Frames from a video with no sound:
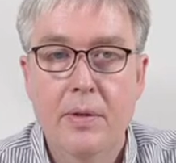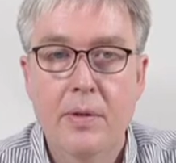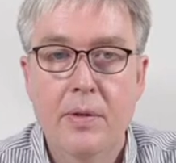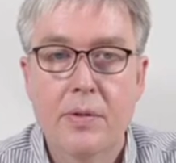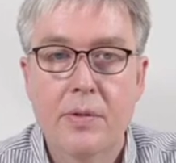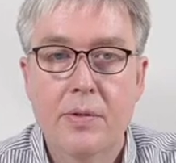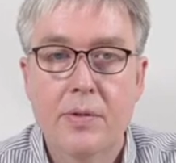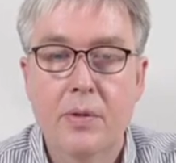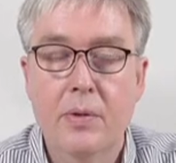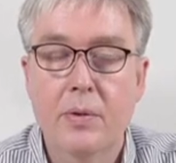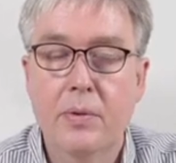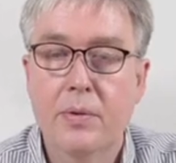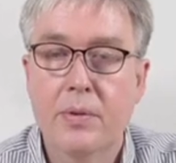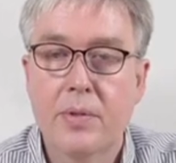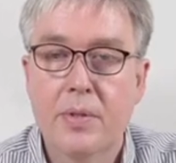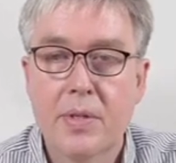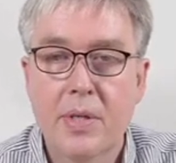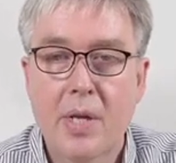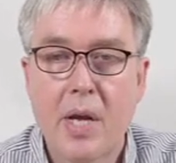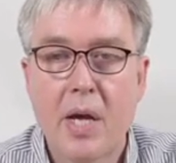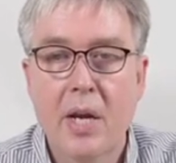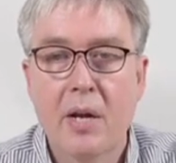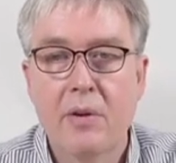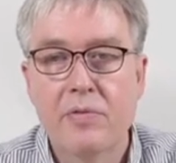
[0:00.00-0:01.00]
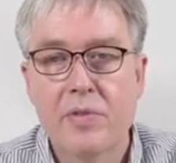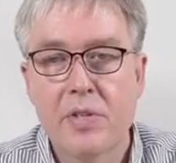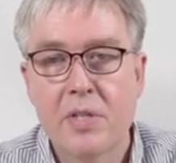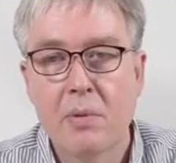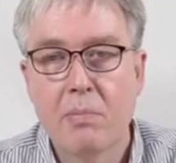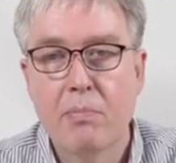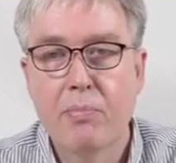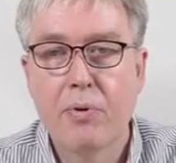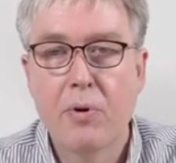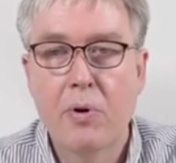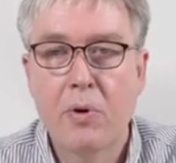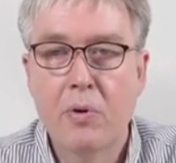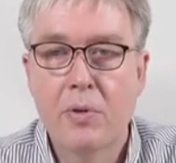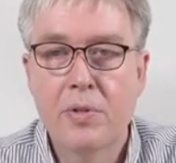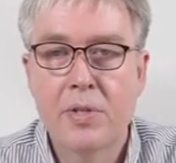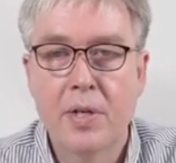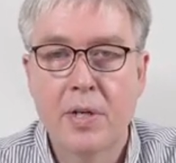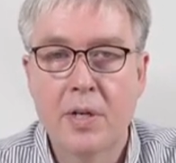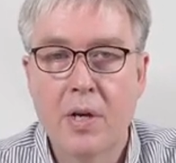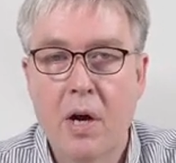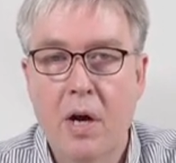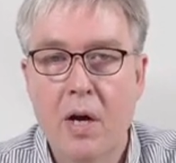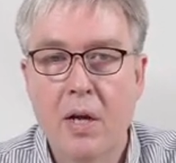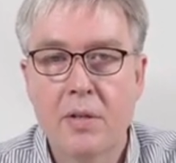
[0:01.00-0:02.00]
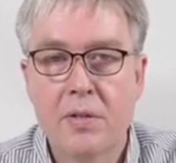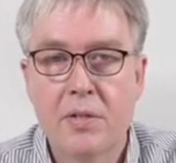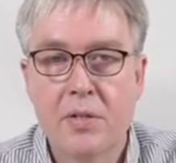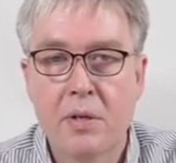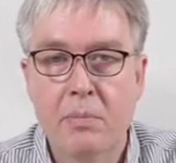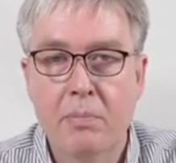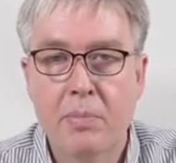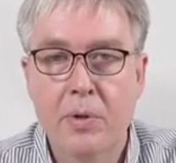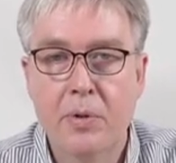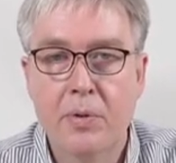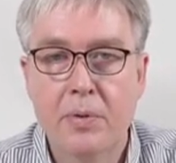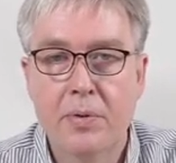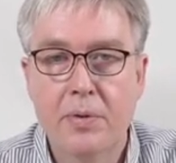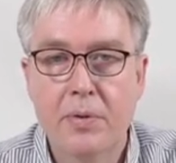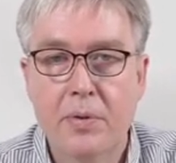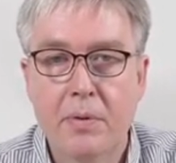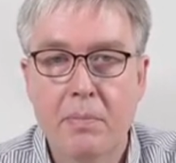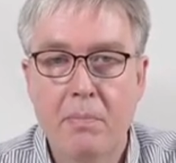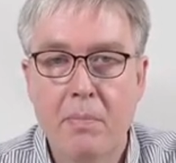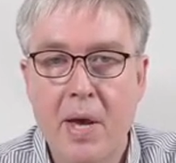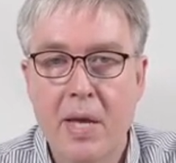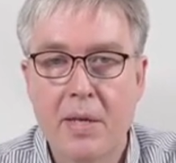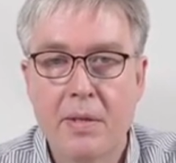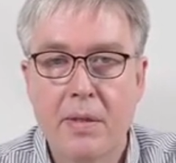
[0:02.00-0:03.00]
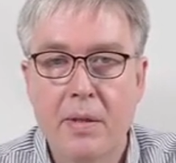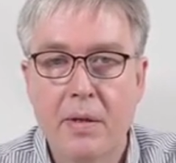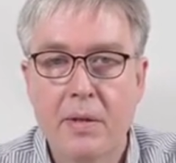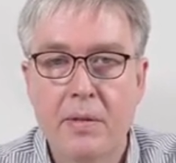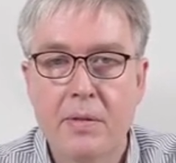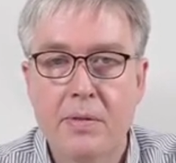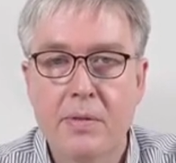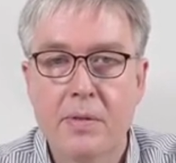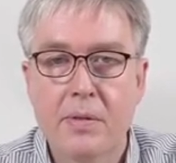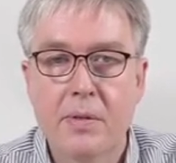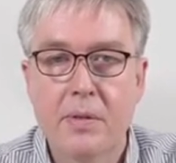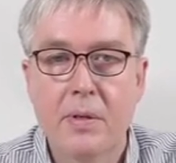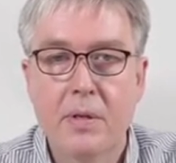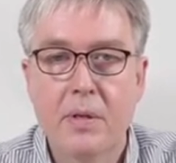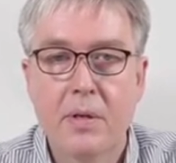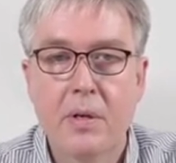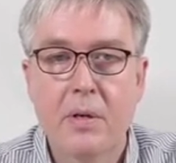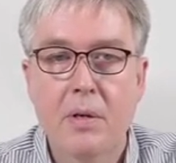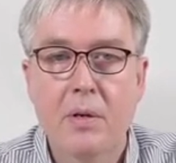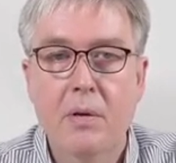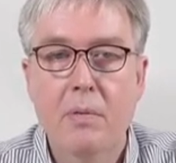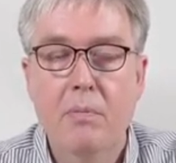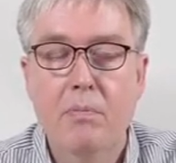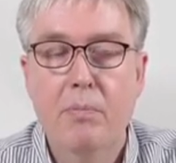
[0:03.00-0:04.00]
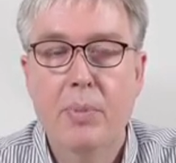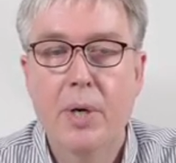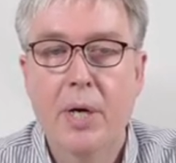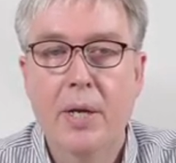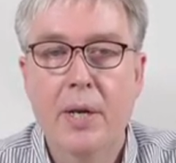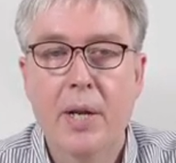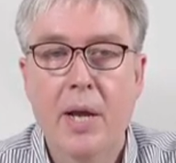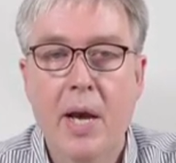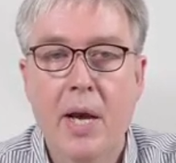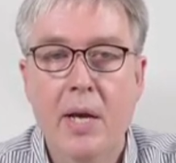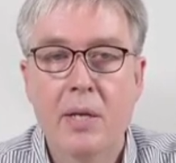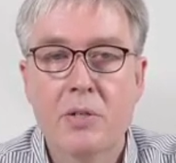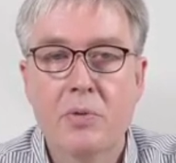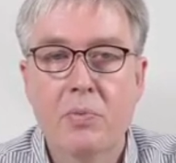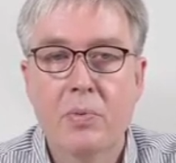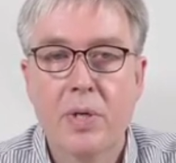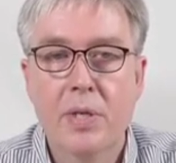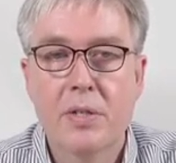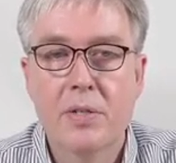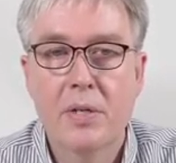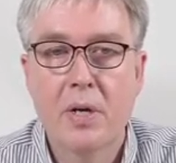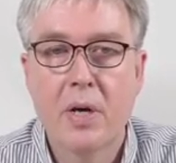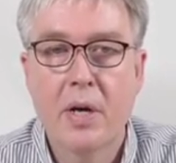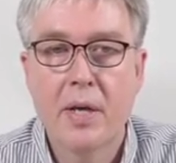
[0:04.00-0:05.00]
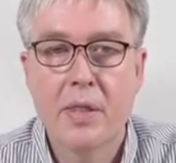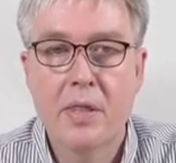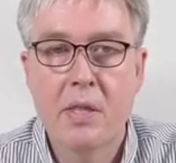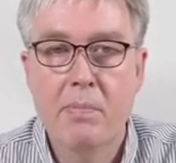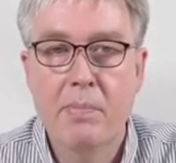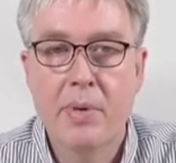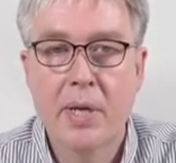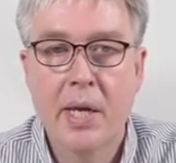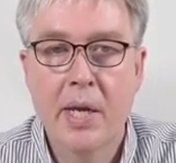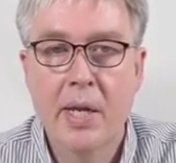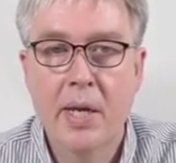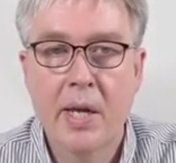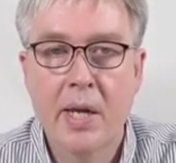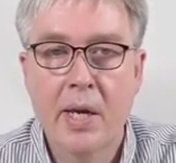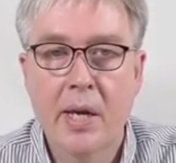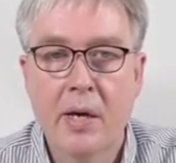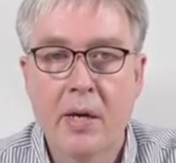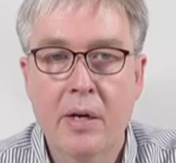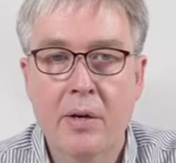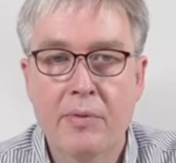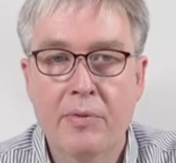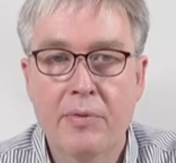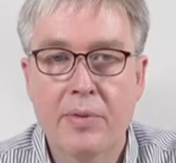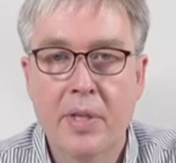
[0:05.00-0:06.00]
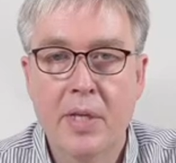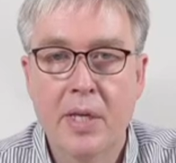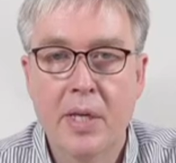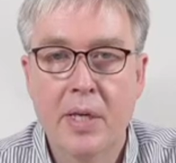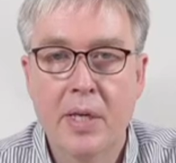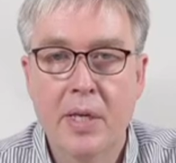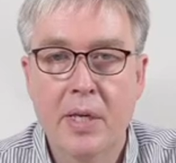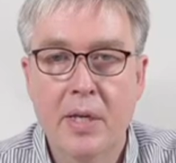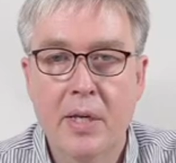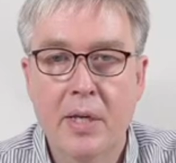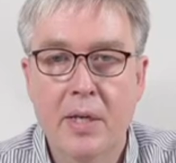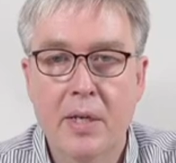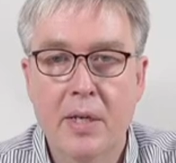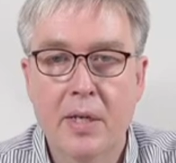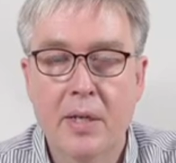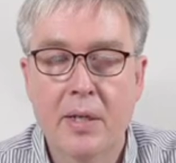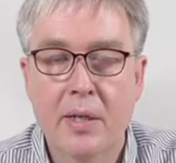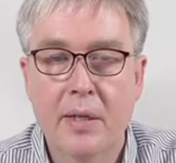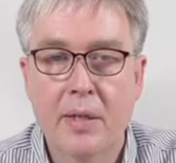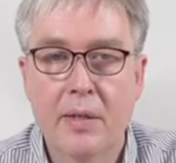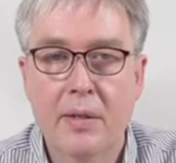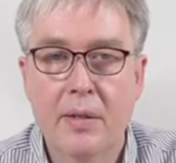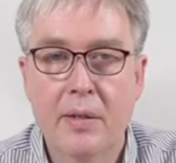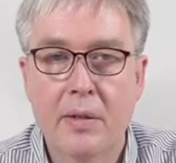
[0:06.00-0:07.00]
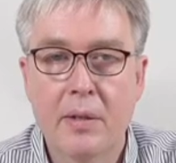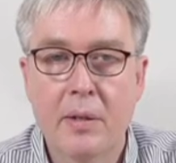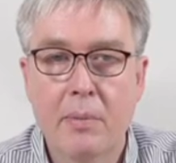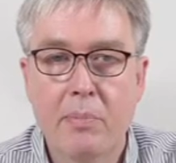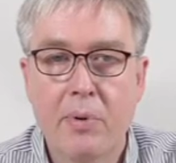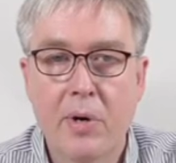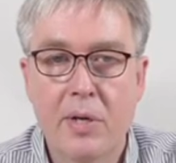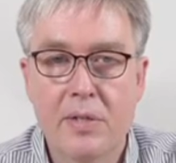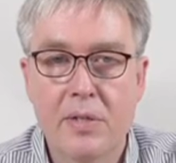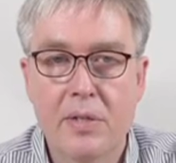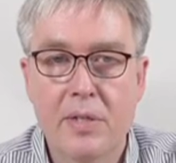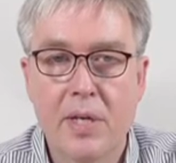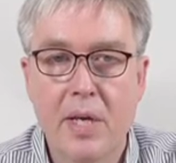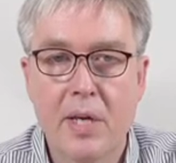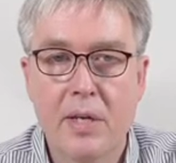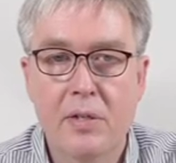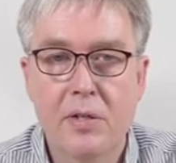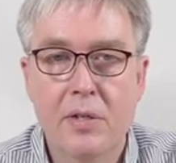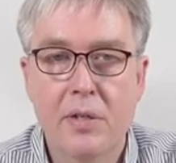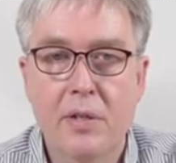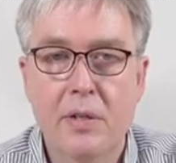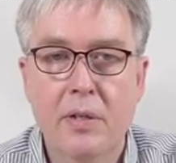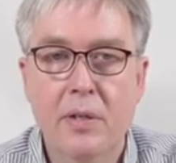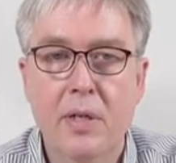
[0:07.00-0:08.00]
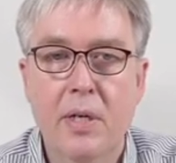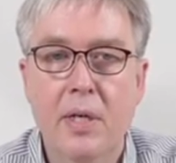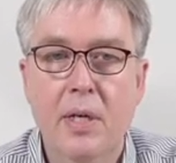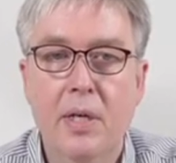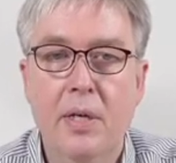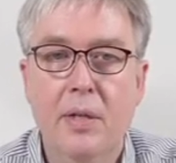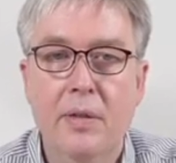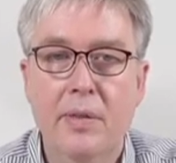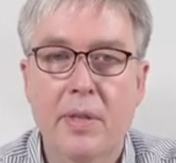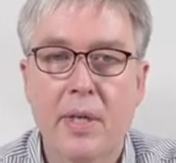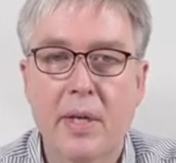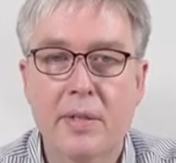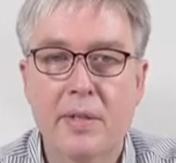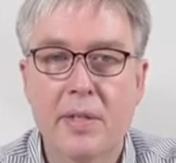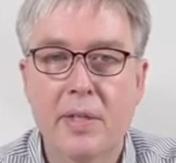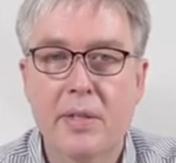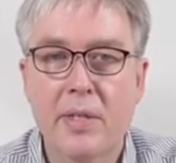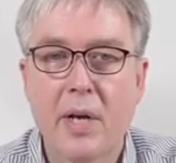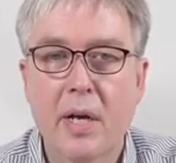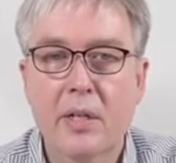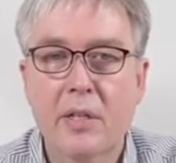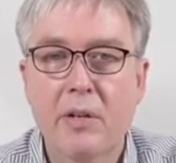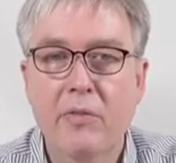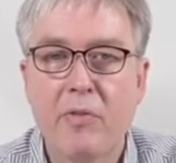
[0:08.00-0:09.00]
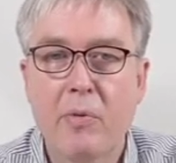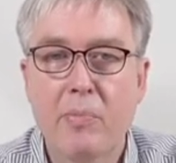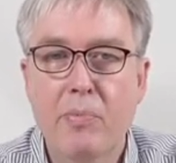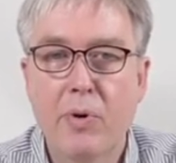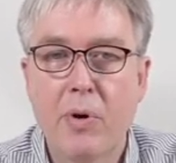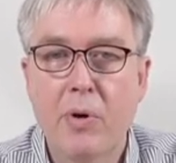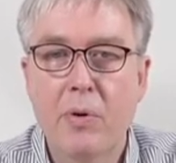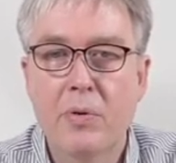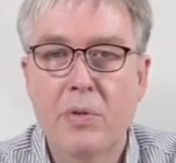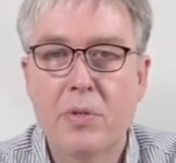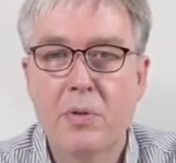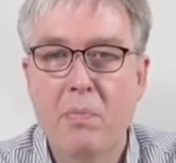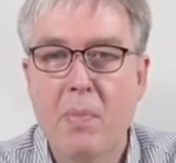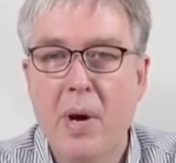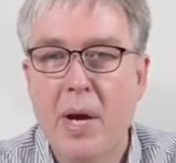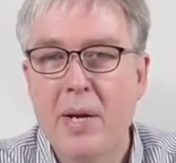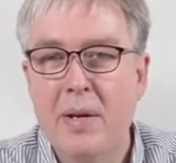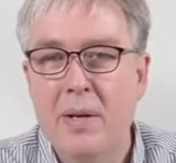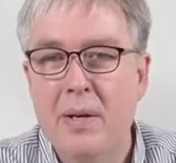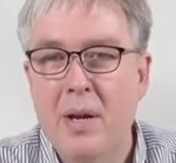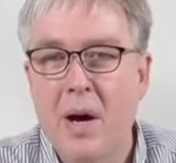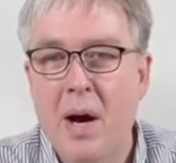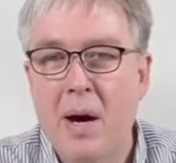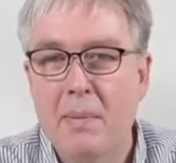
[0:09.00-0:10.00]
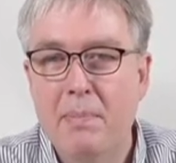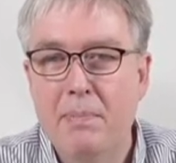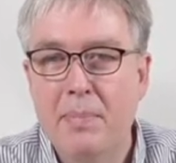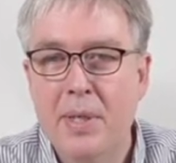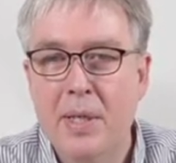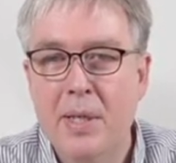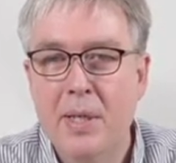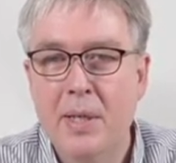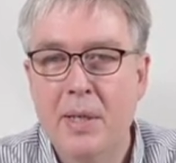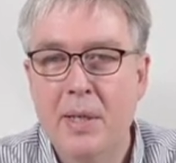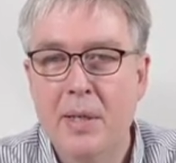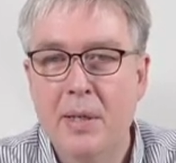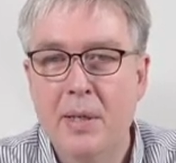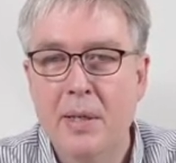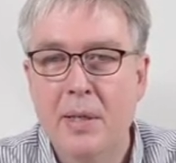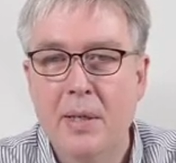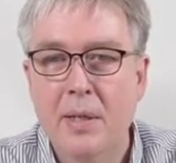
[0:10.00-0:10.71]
So it's kind of some pros and cons to both methods. But as we saw at the beginning of the, uh, the presentation, the deductive approach might not be